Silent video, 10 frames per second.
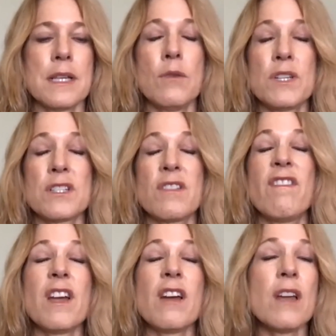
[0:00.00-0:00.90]
It was
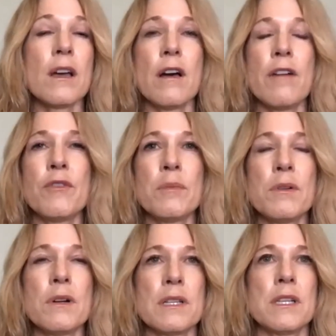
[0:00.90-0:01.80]
very
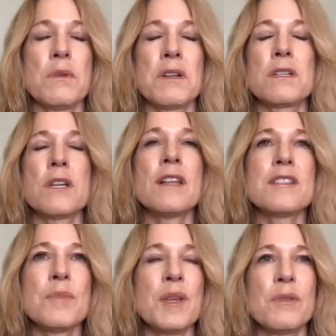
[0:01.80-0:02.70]
uncomfortable because there were tons
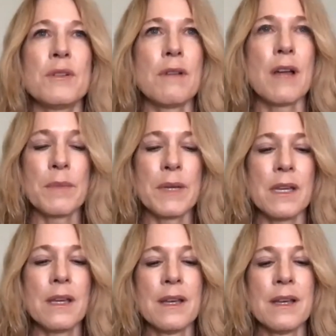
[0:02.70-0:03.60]
of people around
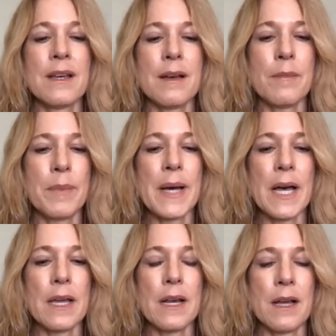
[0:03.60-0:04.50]
me,
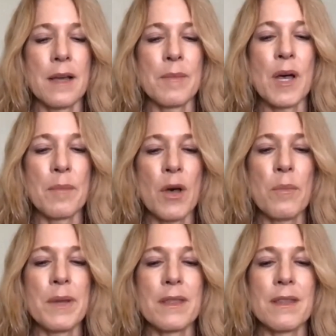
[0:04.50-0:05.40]
but I'm
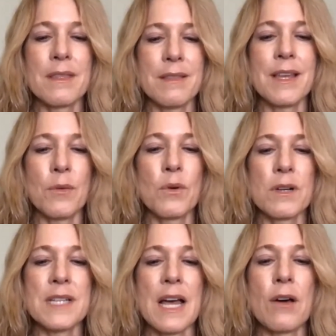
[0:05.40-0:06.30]
hoping that it
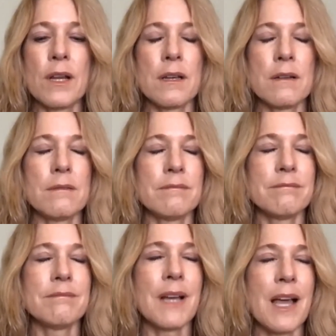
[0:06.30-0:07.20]
worked out, and
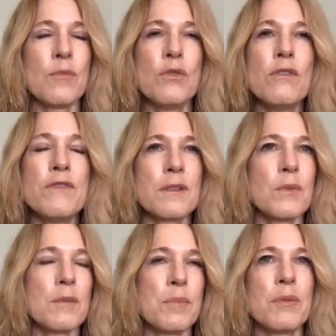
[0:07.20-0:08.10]
I moved
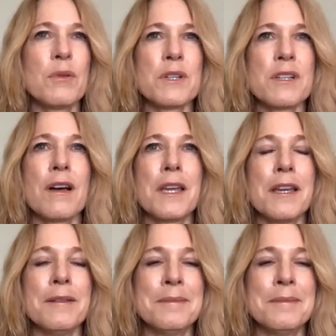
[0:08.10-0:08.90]
when people were talking.